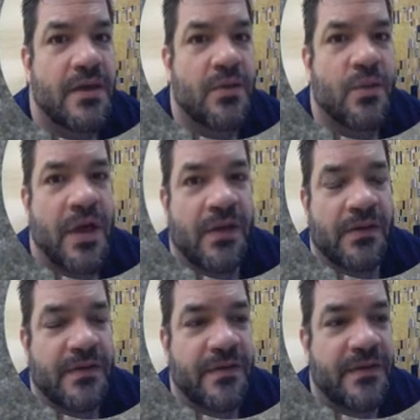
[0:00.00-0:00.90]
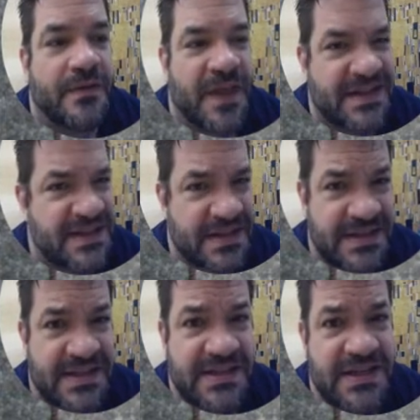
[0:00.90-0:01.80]
Well, that's in the
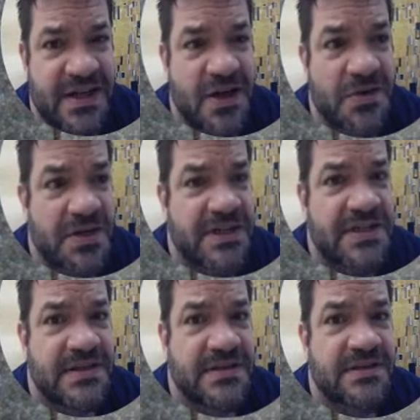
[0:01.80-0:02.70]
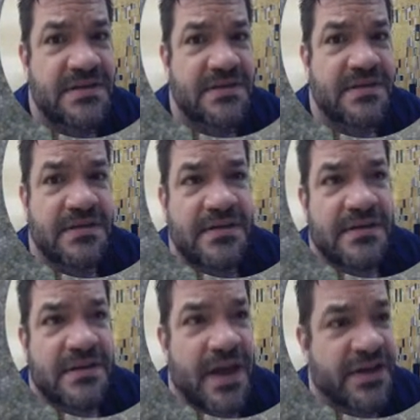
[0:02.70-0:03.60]
1600s.
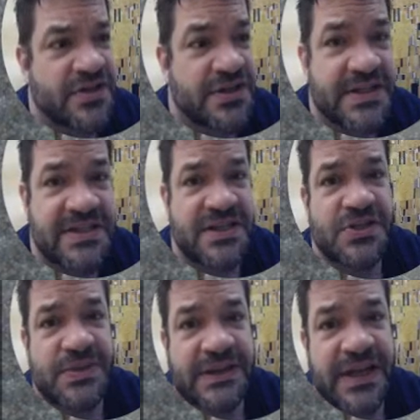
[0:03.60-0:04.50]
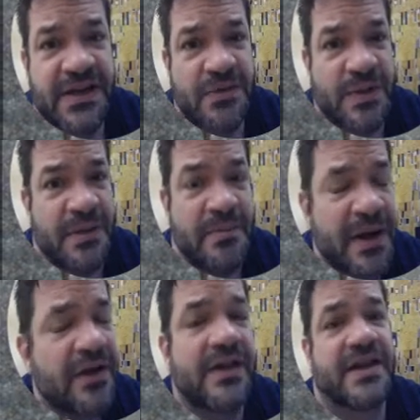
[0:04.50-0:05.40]
And just a century later, when
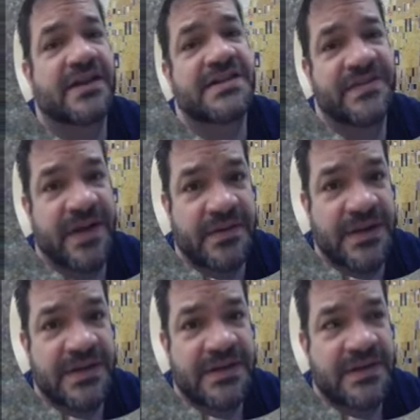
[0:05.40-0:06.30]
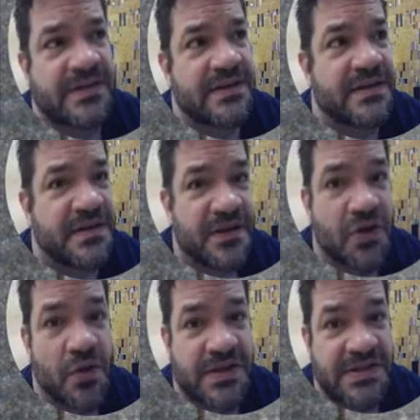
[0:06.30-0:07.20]
America is founded, they're
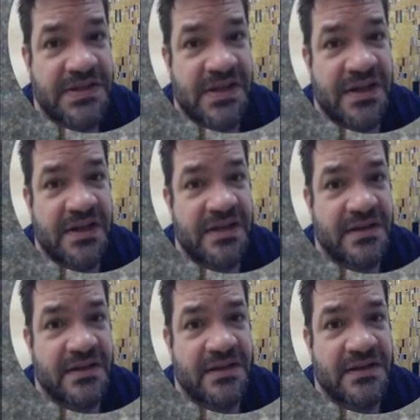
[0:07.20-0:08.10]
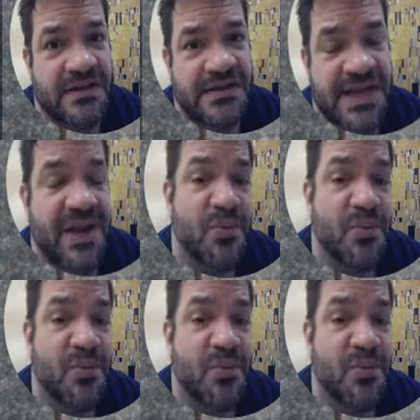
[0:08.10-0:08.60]
going to see St.